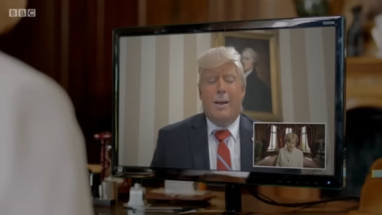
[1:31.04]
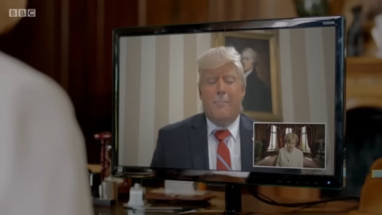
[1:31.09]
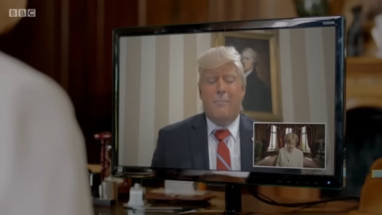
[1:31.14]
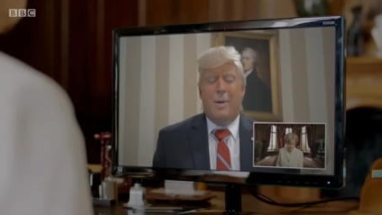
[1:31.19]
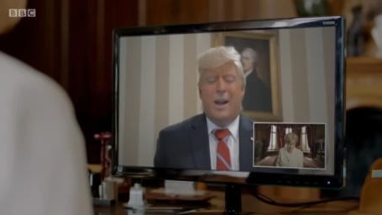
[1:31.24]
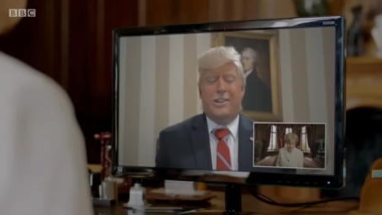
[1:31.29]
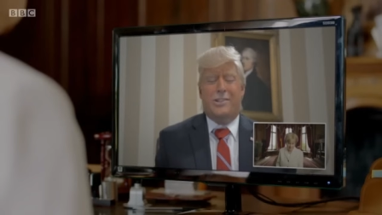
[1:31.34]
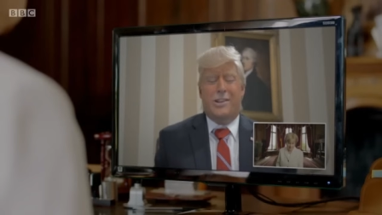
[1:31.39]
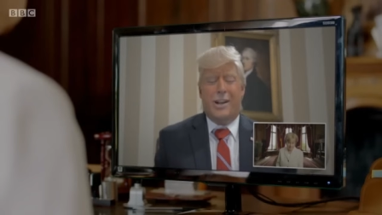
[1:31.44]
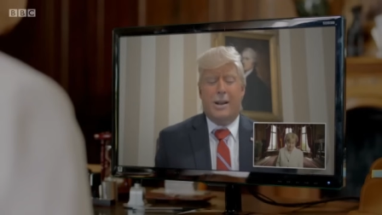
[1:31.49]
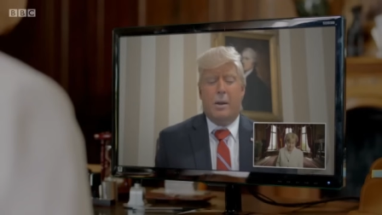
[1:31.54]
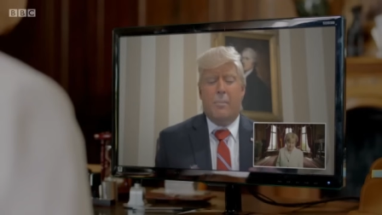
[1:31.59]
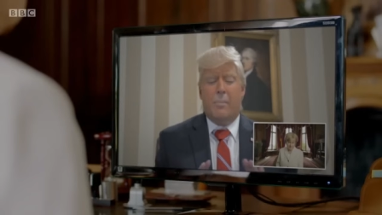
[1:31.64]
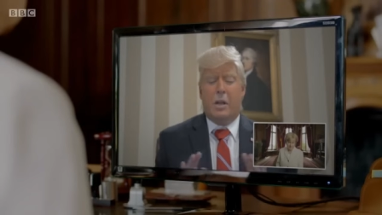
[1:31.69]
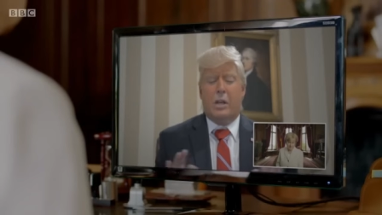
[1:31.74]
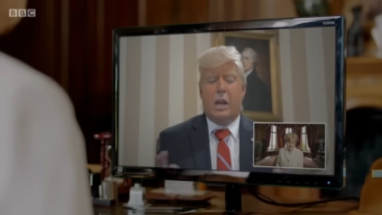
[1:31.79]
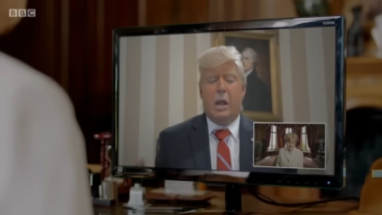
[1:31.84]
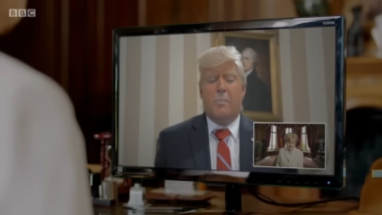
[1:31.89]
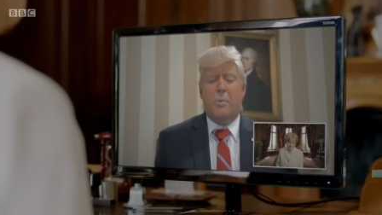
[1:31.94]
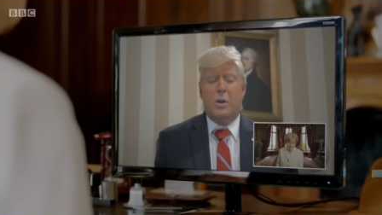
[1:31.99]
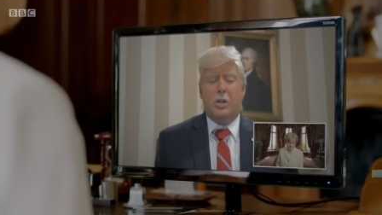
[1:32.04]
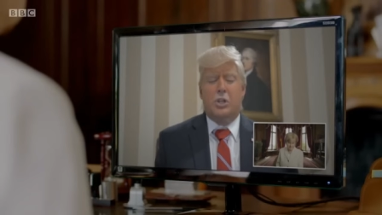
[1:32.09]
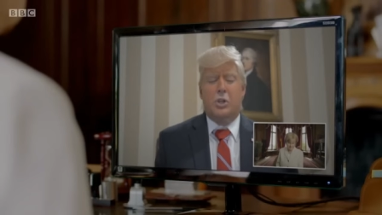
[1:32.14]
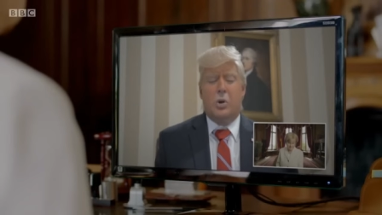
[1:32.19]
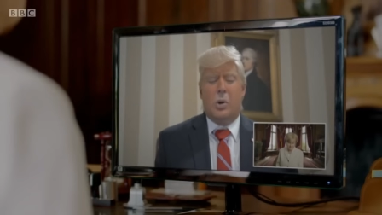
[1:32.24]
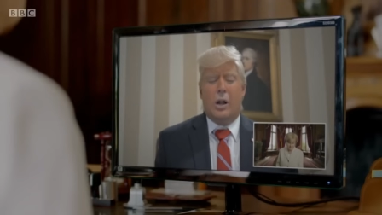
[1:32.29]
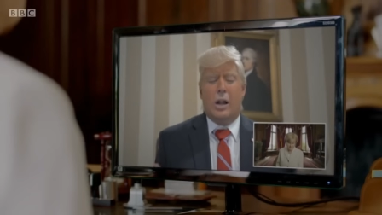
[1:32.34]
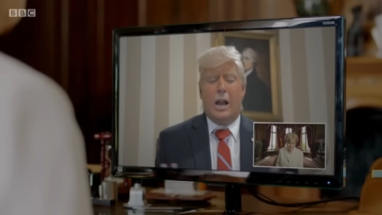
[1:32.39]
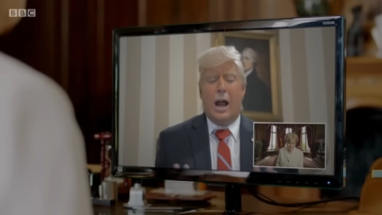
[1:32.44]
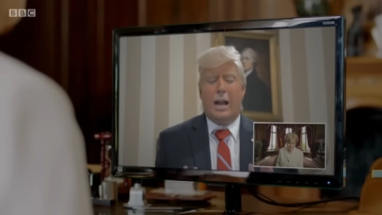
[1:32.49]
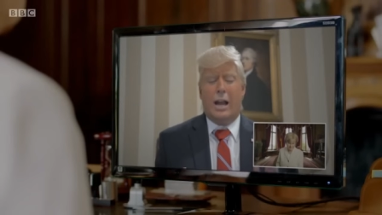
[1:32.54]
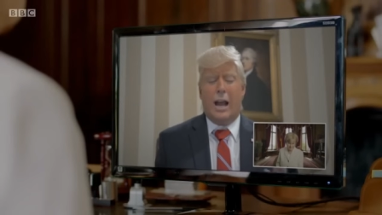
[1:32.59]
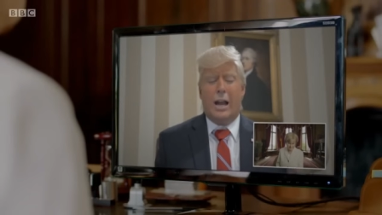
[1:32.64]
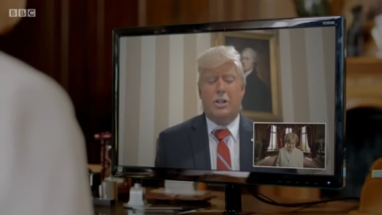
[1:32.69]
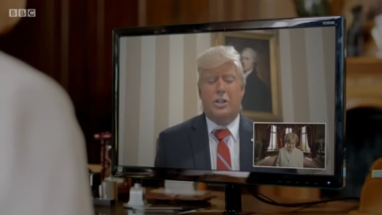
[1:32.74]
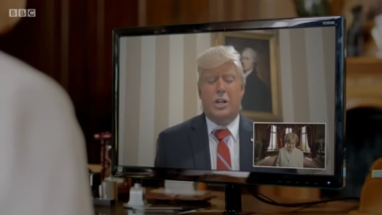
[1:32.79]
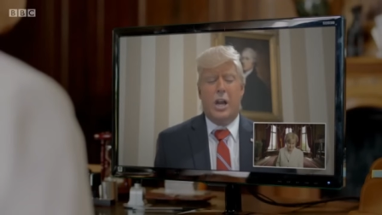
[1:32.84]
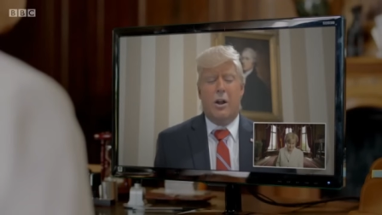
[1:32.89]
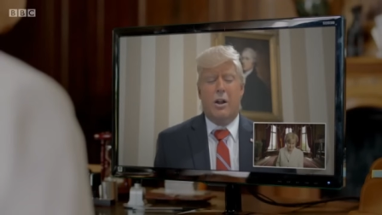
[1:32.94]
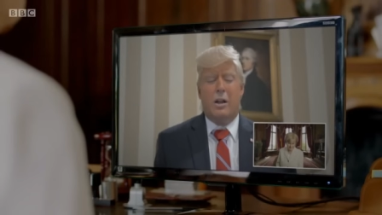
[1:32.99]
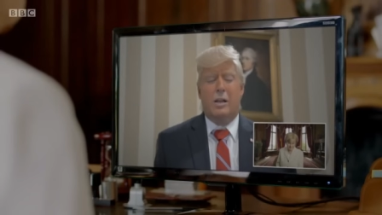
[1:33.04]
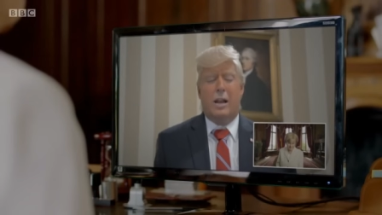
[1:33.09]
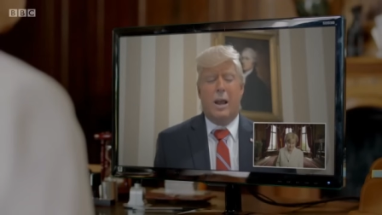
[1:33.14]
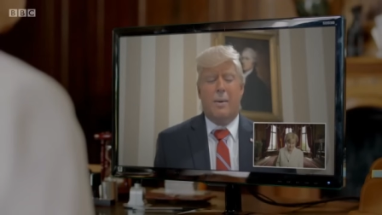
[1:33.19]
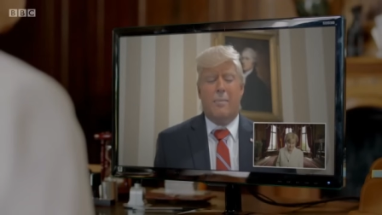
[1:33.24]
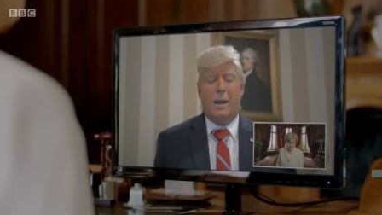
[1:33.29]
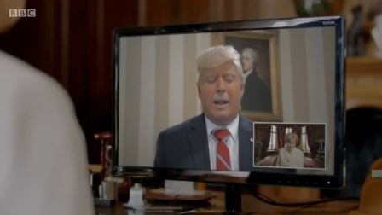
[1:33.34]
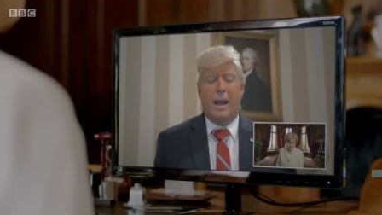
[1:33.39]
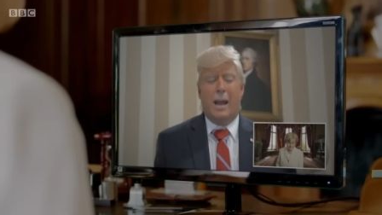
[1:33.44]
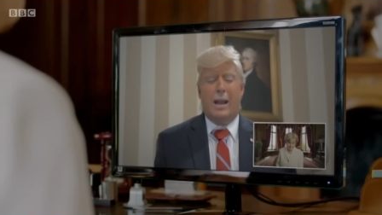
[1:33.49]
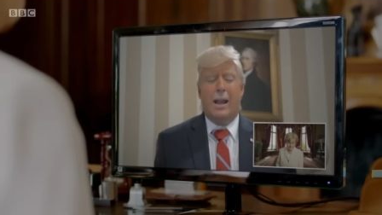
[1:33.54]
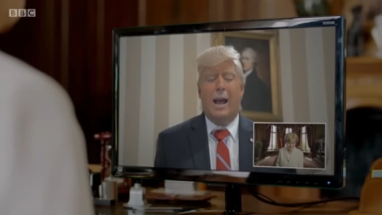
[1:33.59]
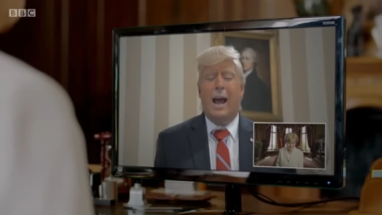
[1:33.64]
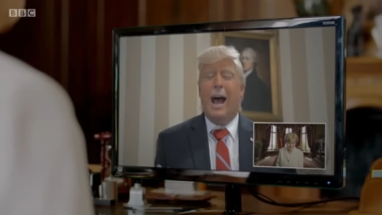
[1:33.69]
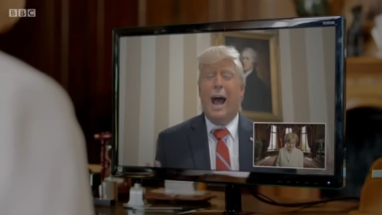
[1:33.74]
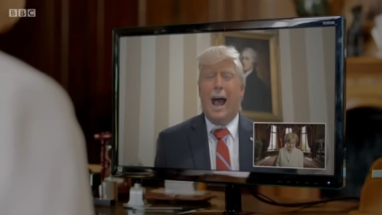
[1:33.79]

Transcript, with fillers: Pitch it, but keep it short. I got Jared coming in.